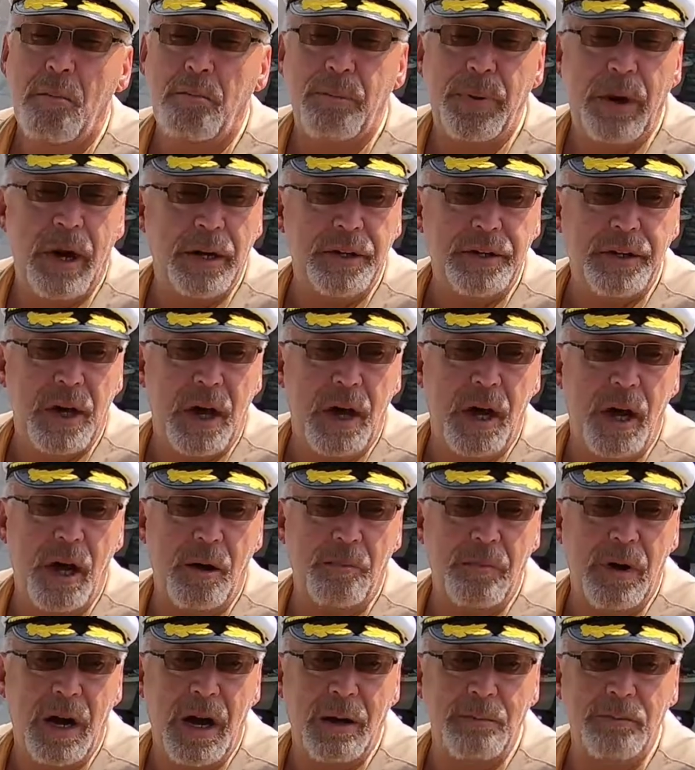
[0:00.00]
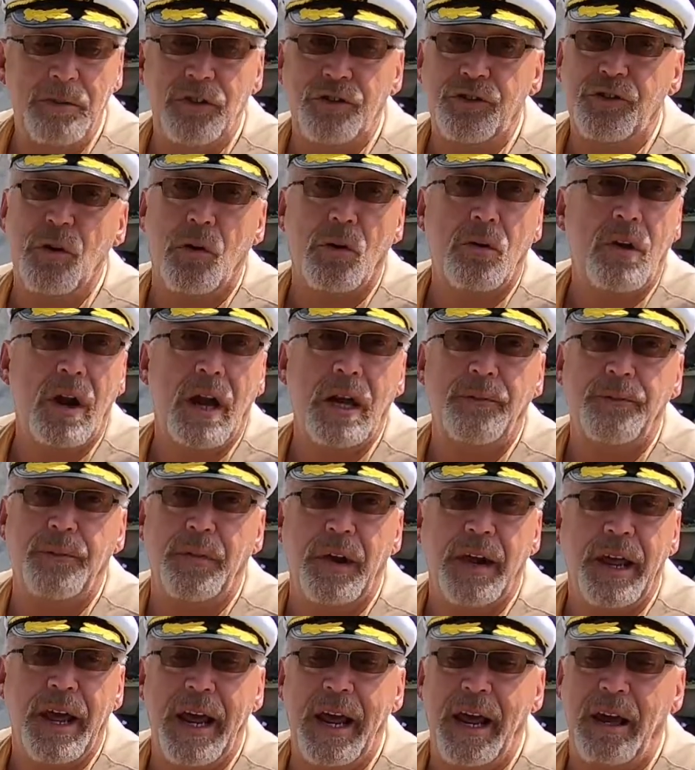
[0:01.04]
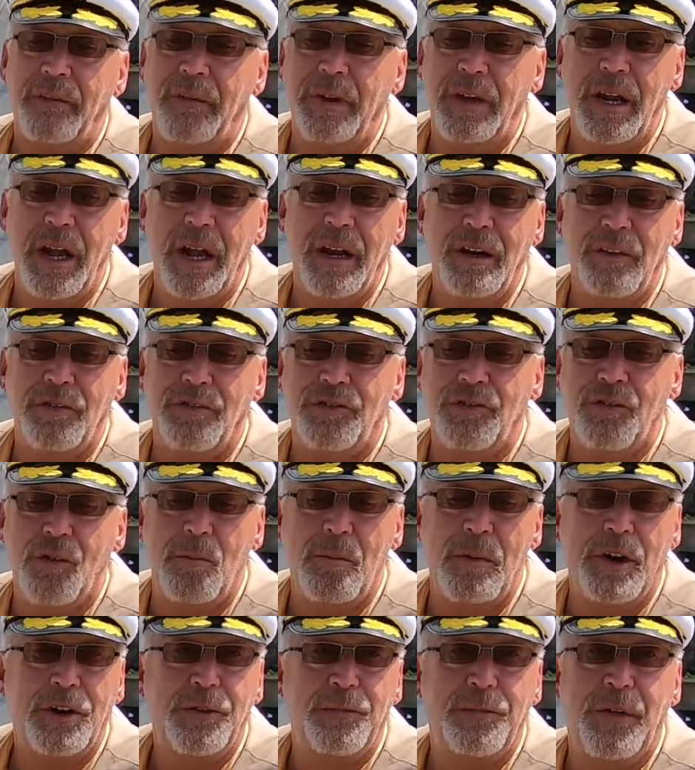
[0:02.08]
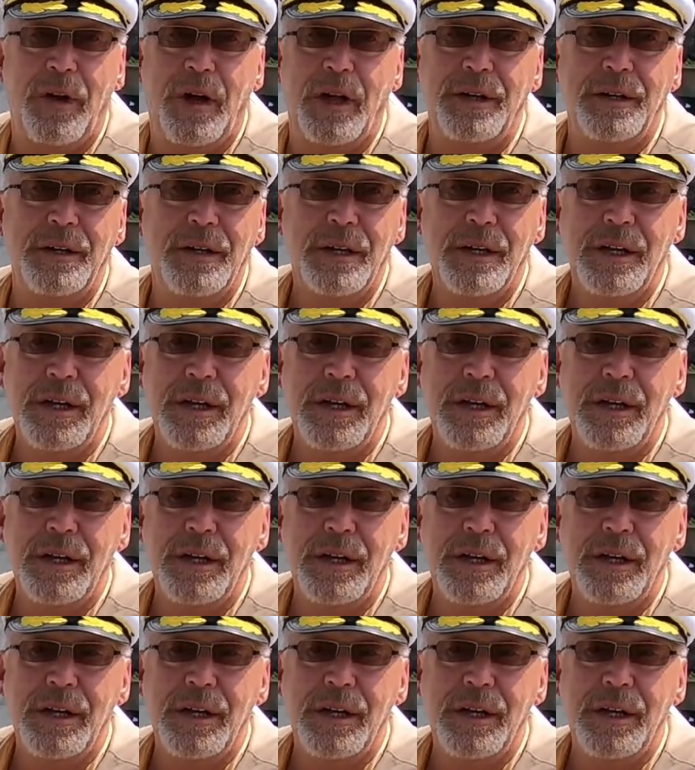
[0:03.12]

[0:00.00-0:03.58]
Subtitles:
But I'm just so grateful to have it, and it's so much fun.